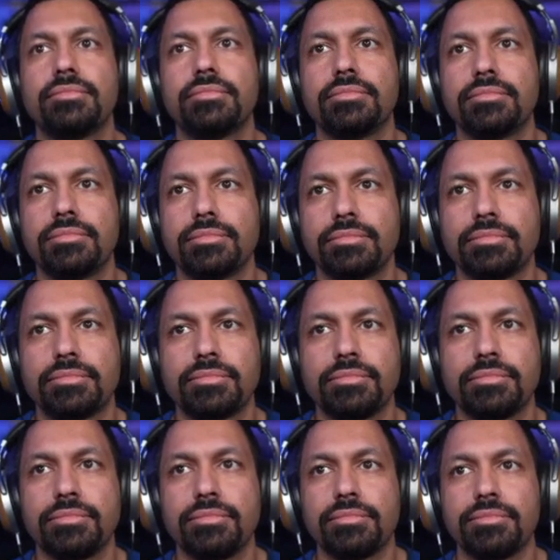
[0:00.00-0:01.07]

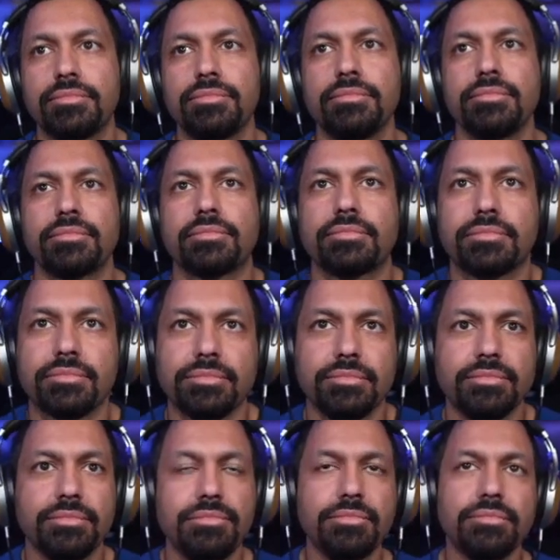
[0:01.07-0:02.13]

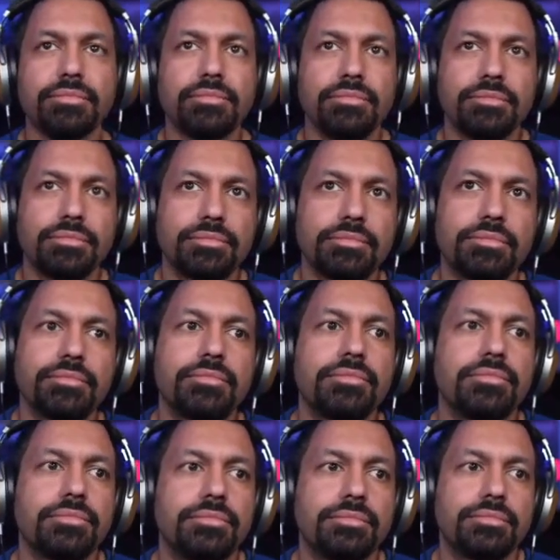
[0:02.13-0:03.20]

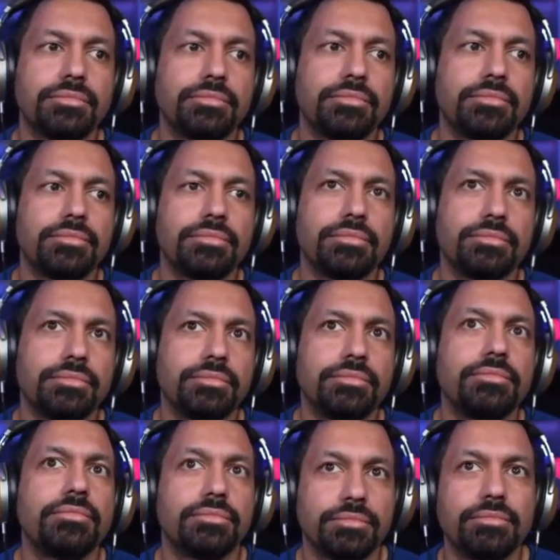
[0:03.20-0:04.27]

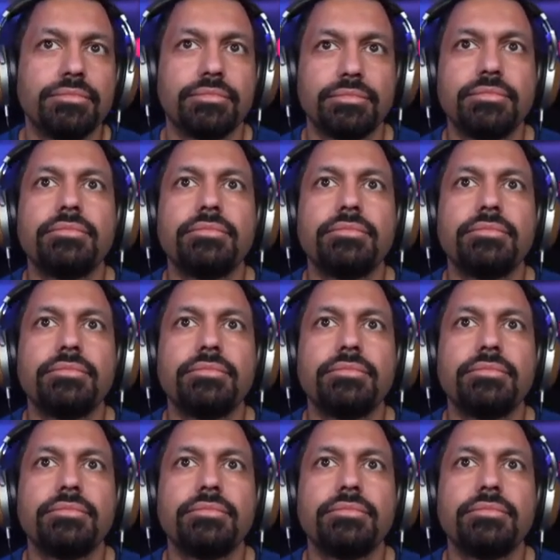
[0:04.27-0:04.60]
No words are spoken by the person on screen.